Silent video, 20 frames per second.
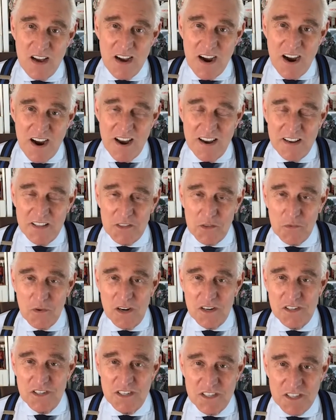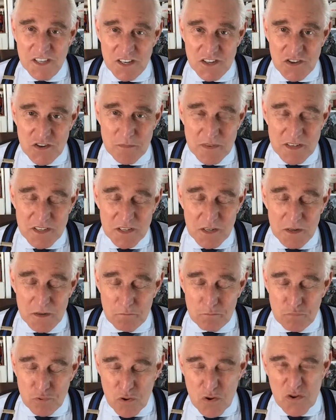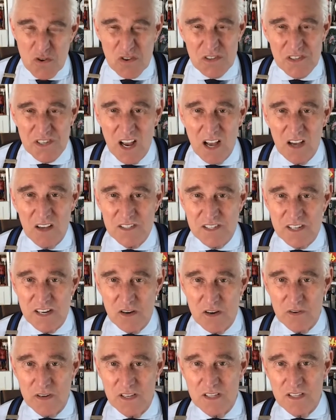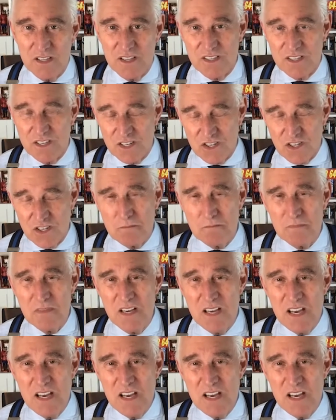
I hate the Russian system. It's a brutal, totalitarian system.